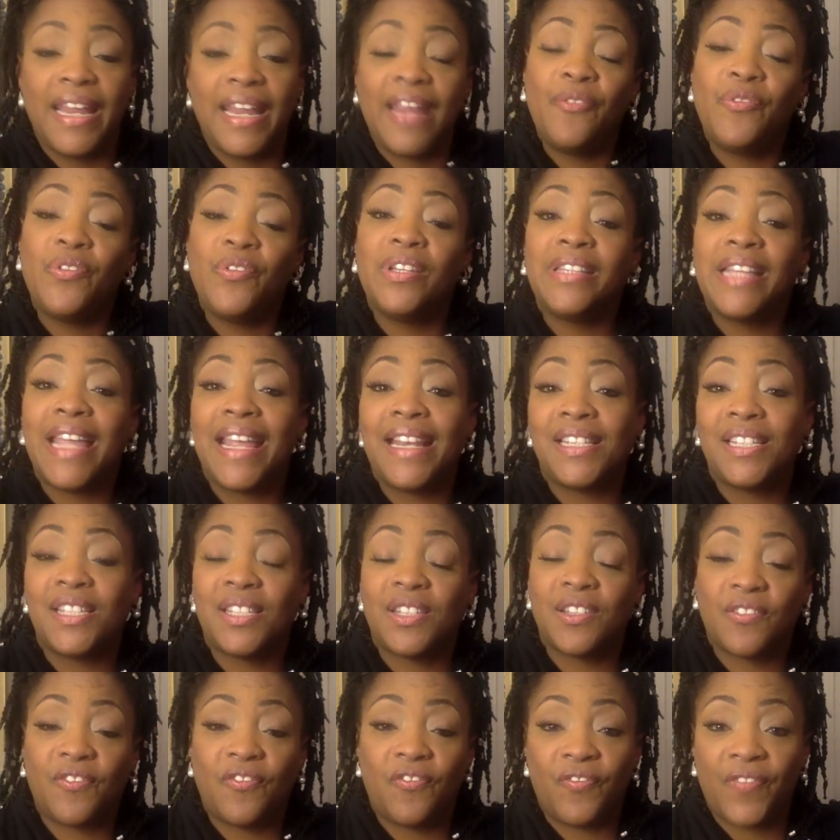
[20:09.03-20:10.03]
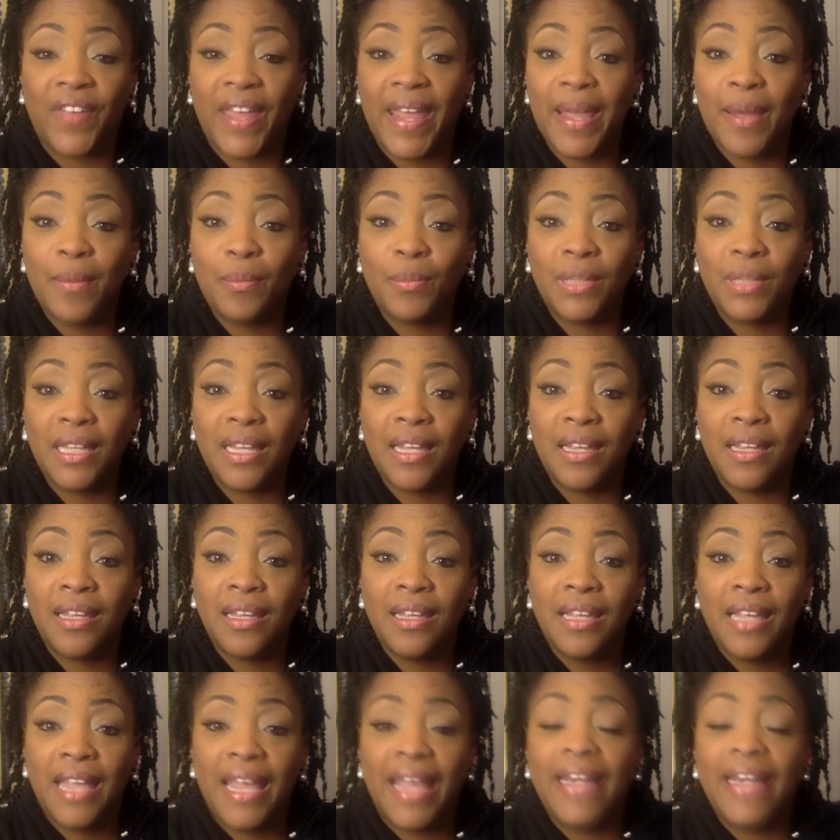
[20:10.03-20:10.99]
it relates to family,